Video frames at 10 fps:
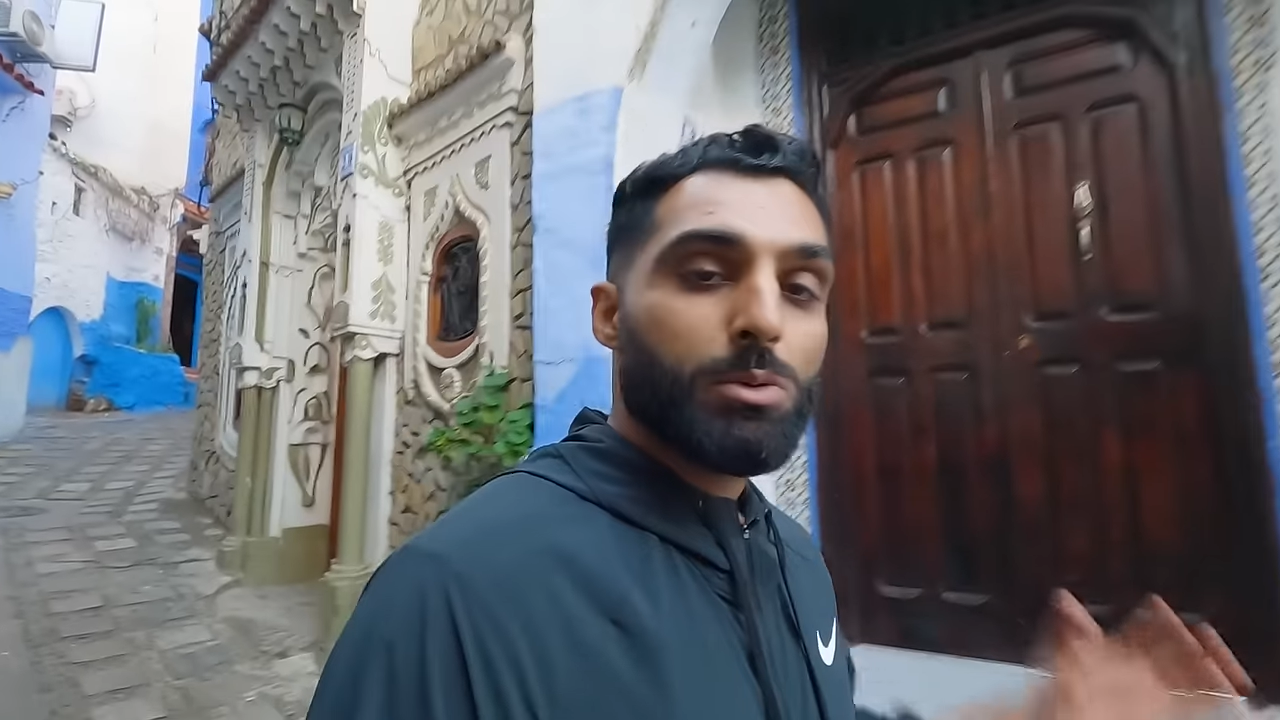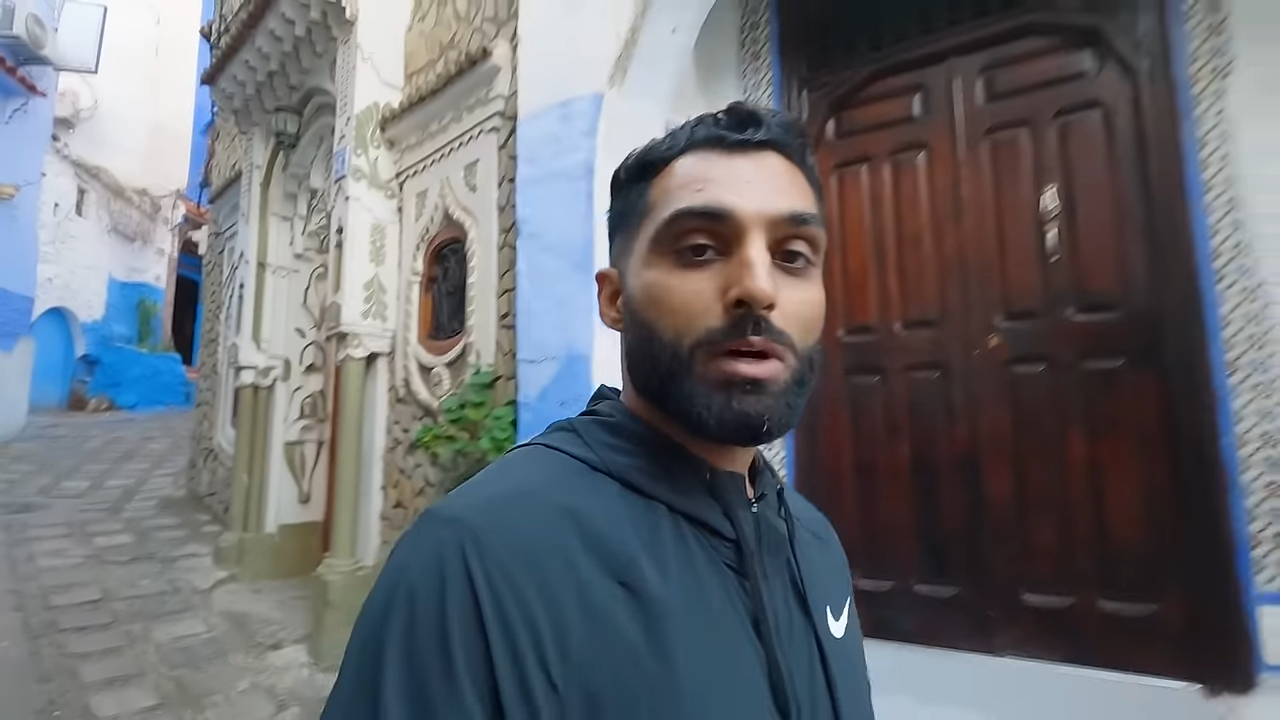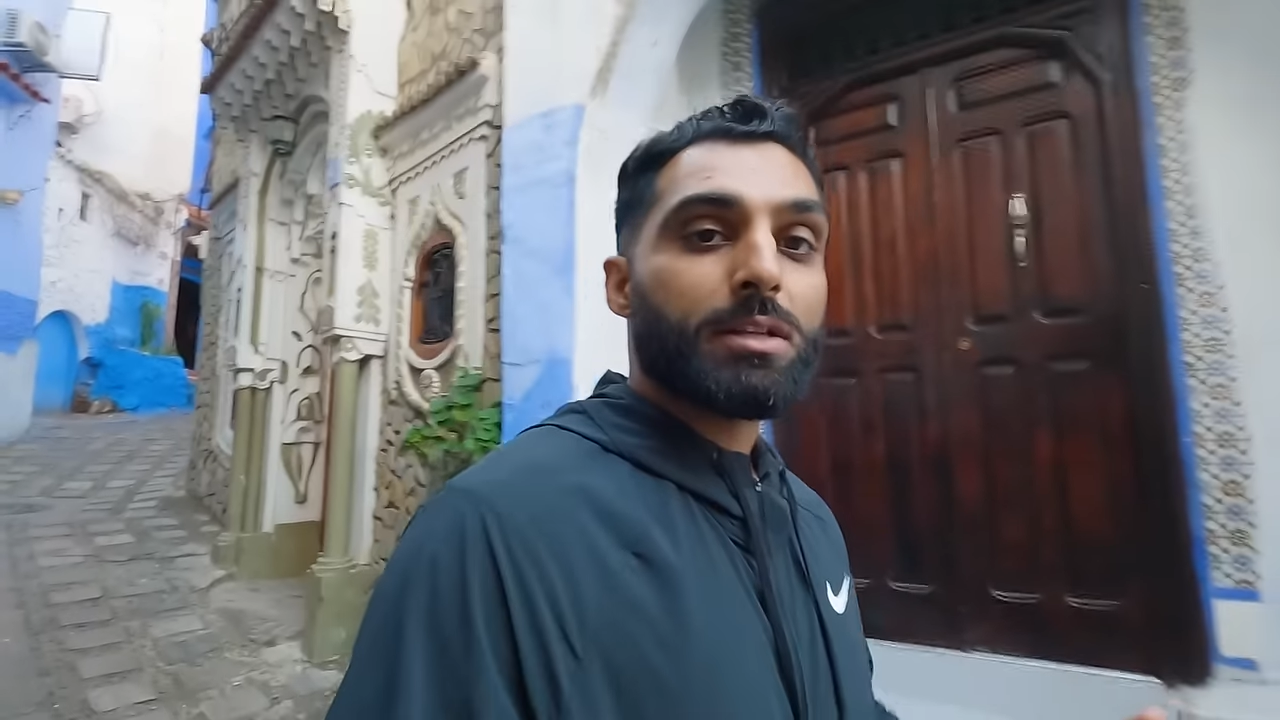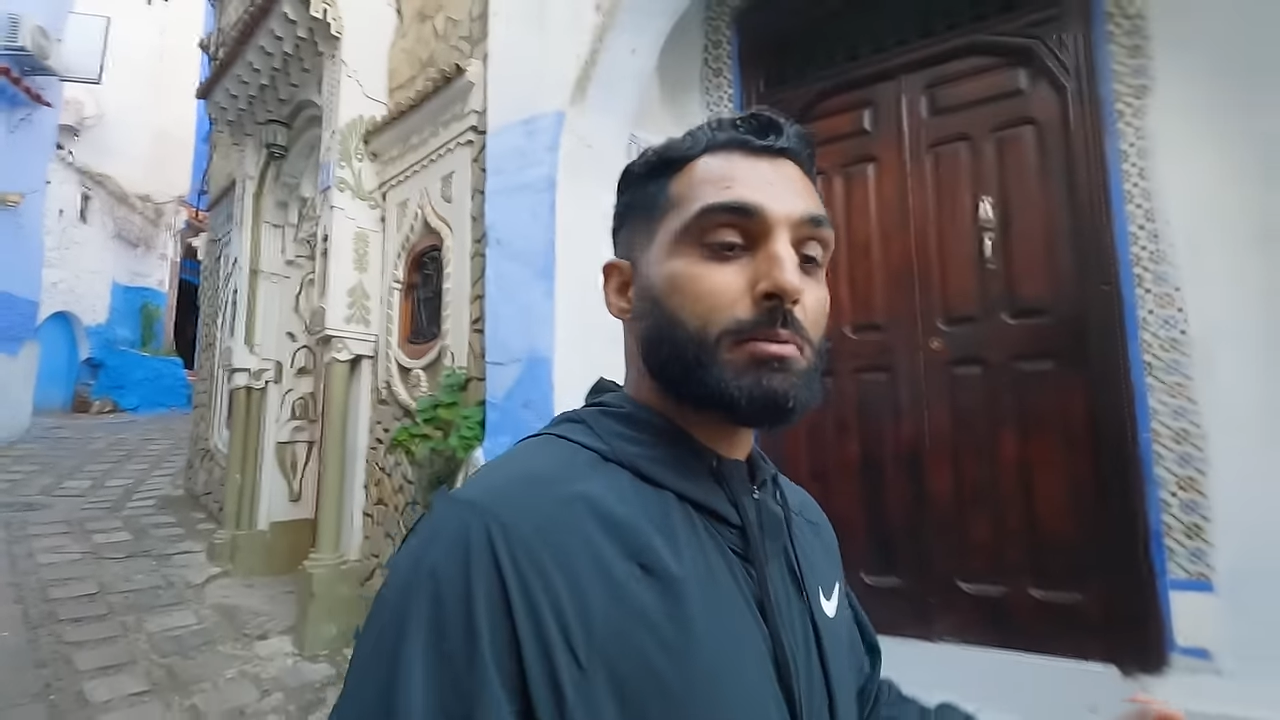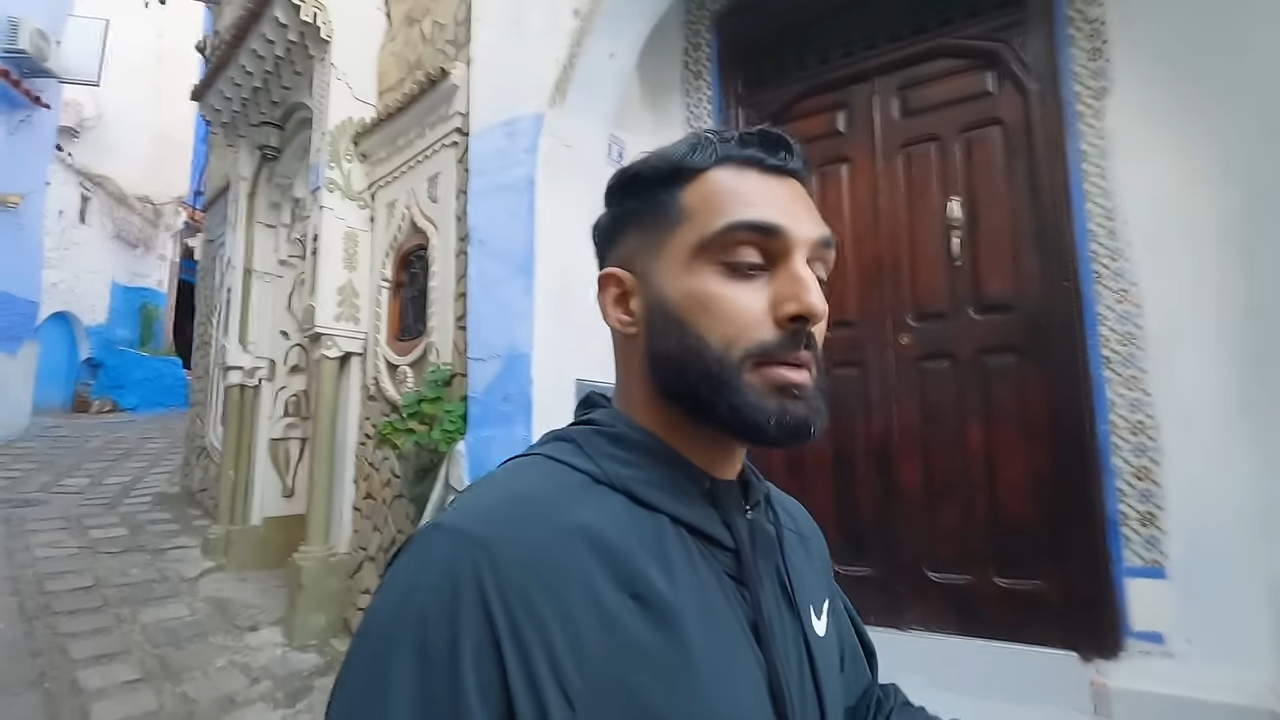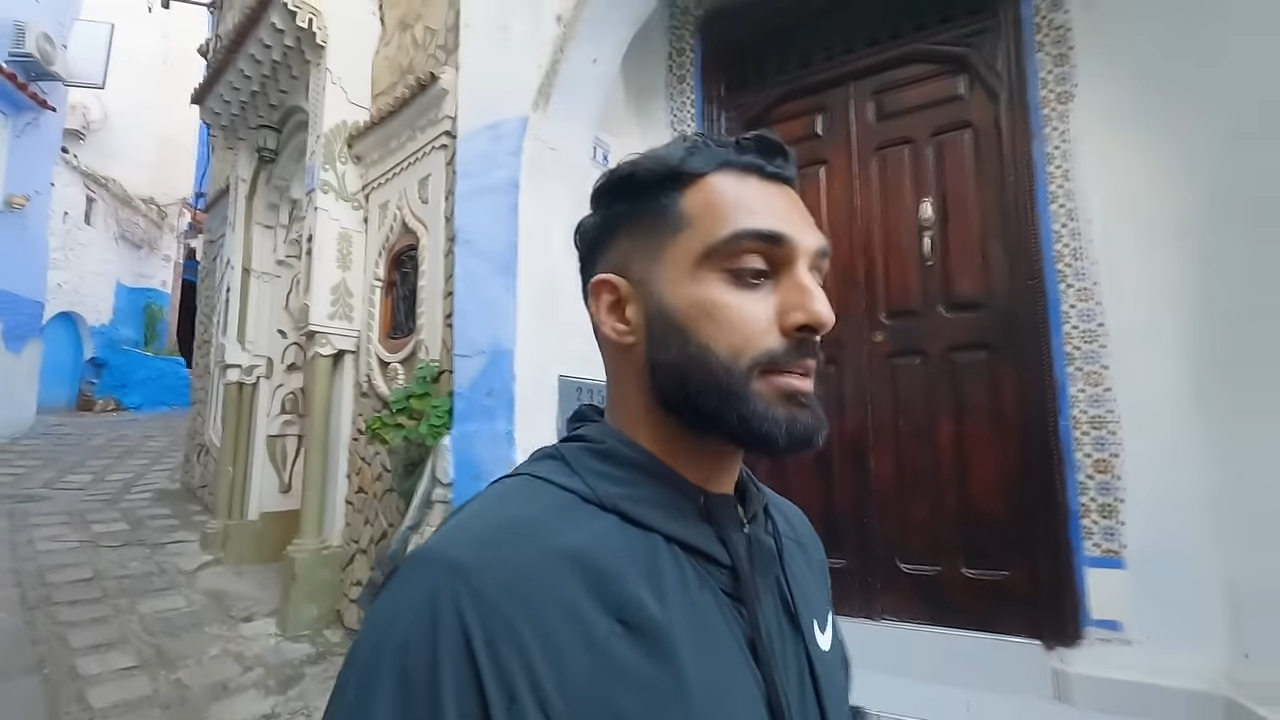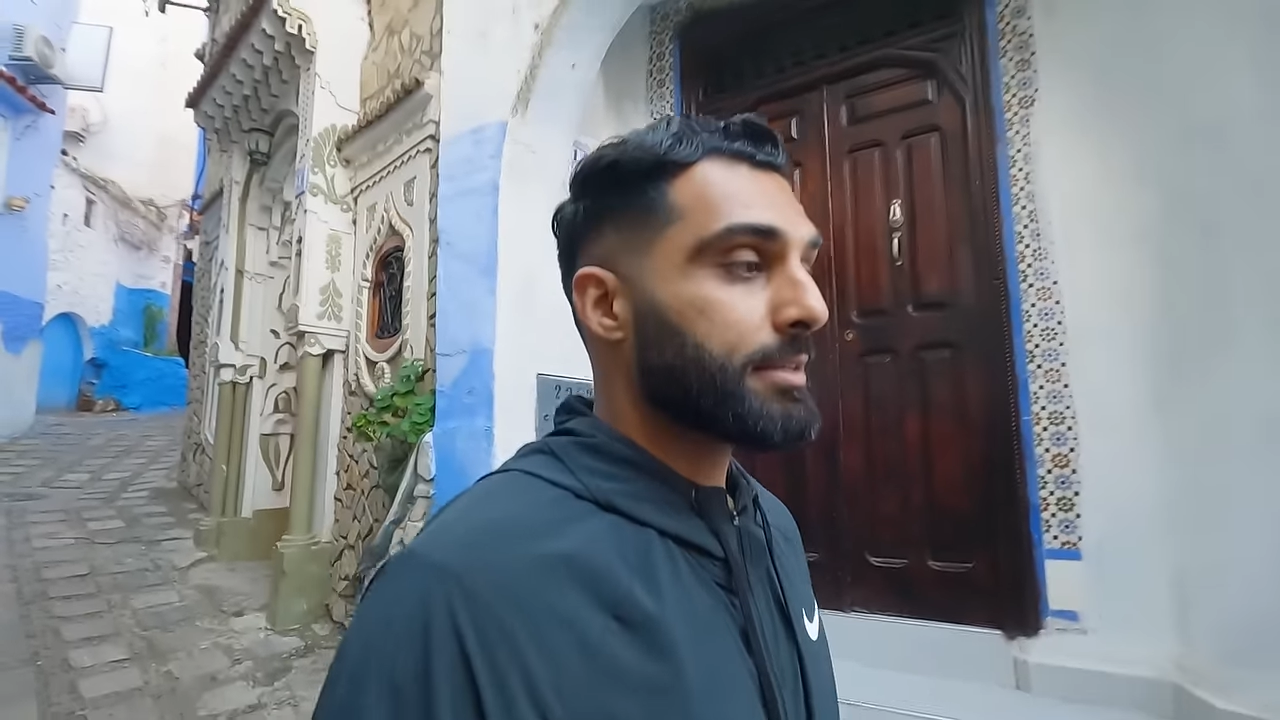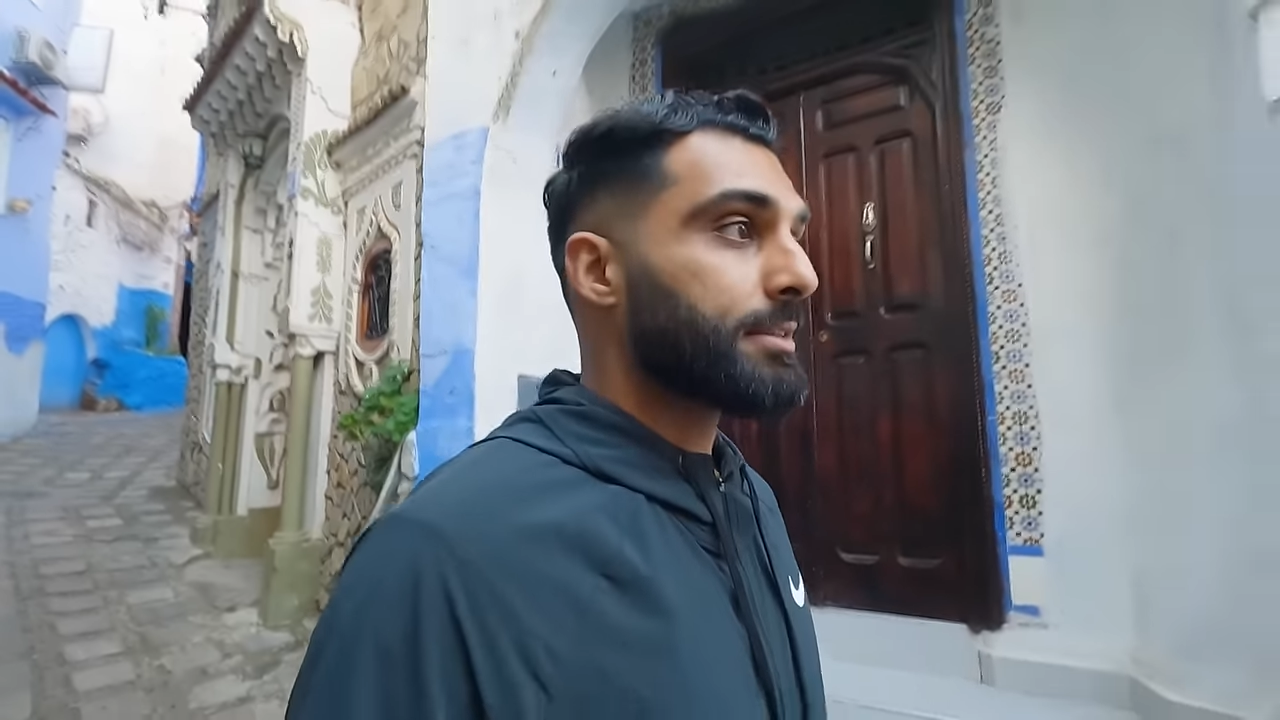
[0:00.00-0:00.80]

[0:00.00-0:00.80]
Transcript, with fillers: welcoming.